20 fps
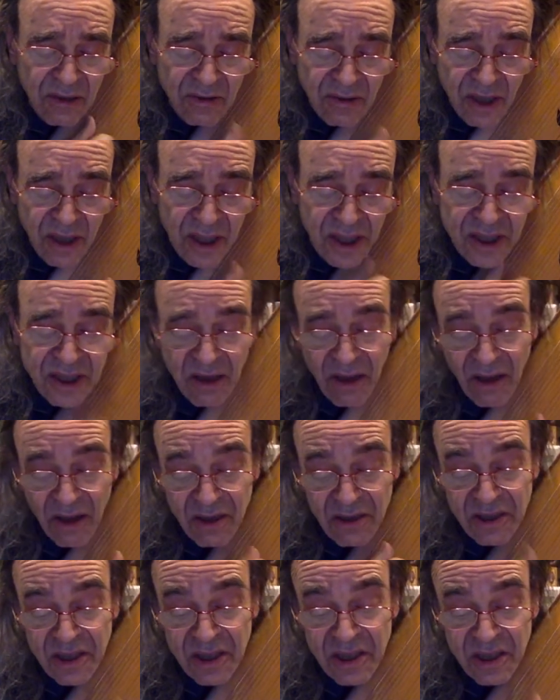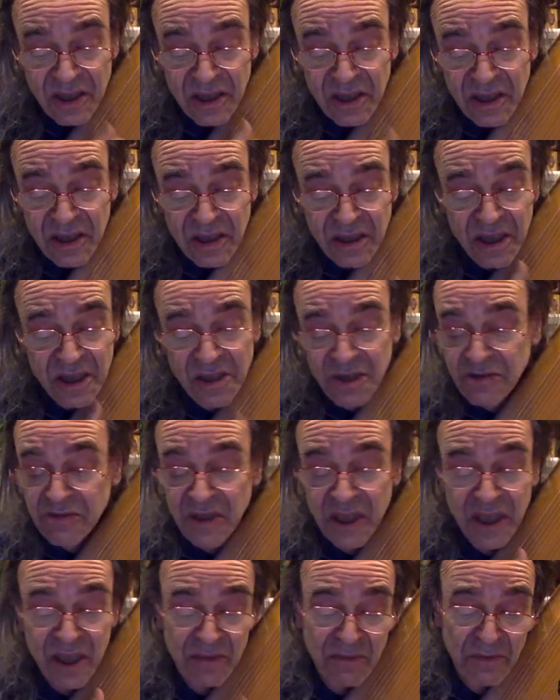Then it's all just a
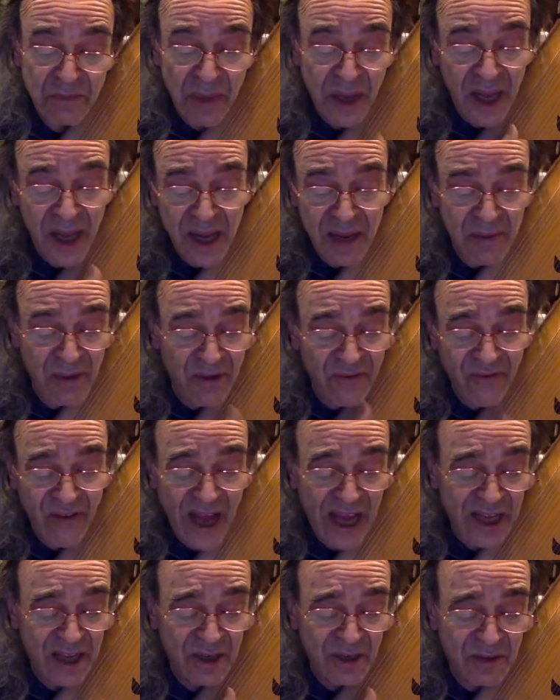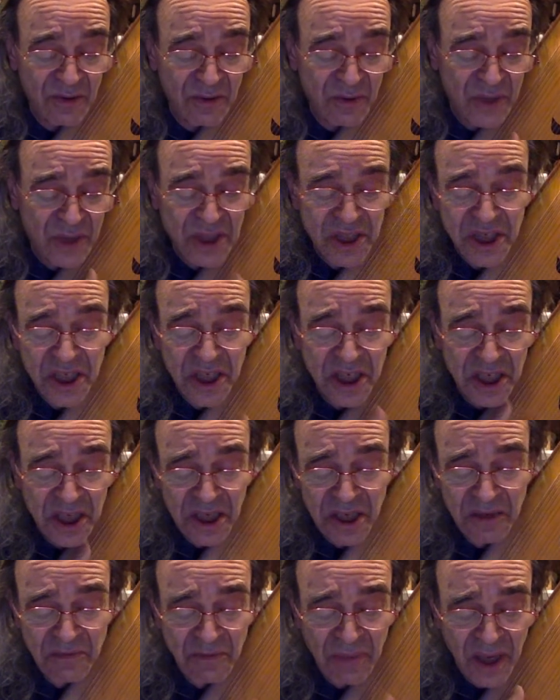dream, babe, a vacuum, a
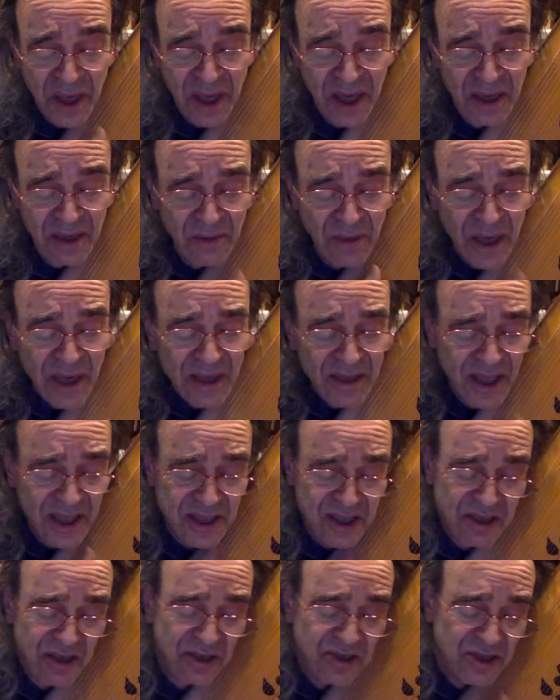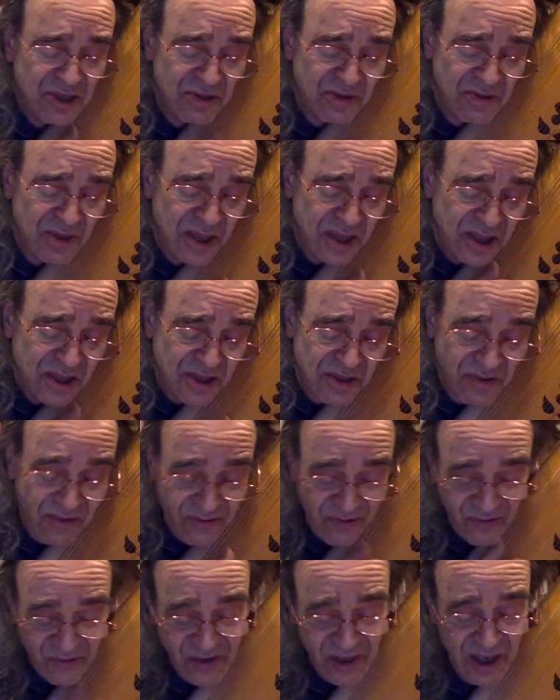scheme, babe, that sucks you into
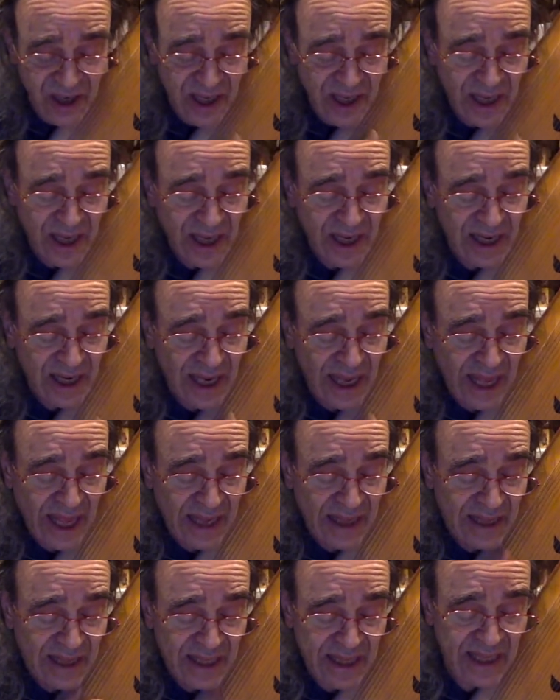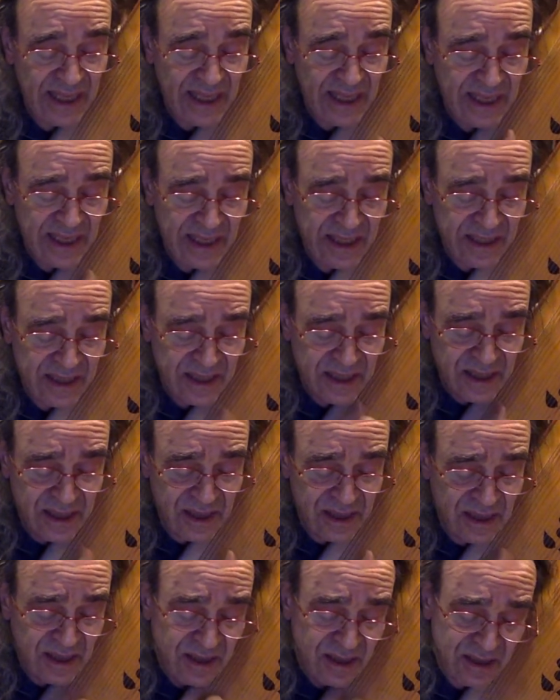feeling like
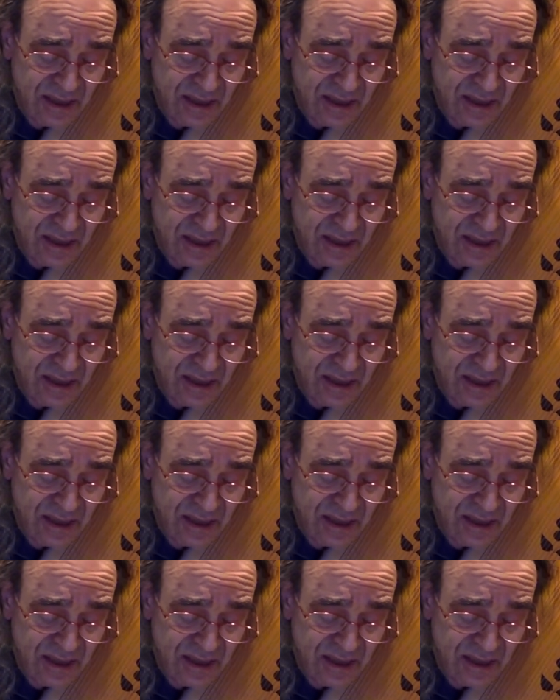this.